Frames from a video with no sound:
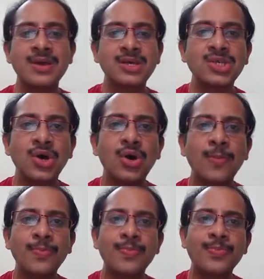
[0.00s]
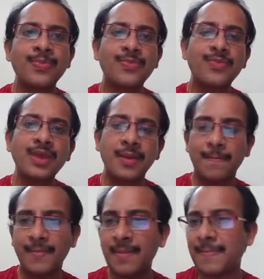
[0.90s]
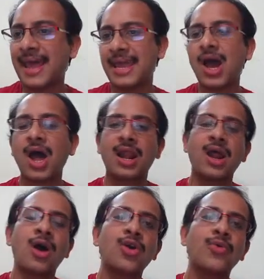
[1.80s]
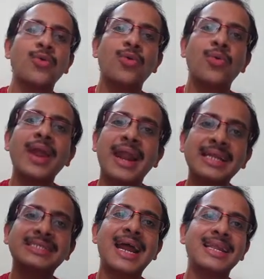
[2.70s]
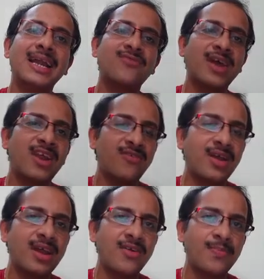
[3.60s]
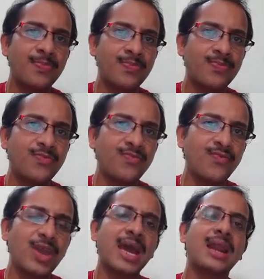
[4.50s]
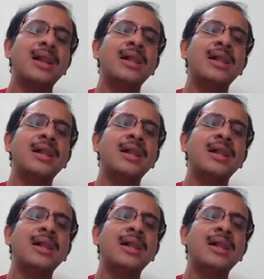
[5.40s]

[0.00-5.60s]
So imply, or how do we understand that we are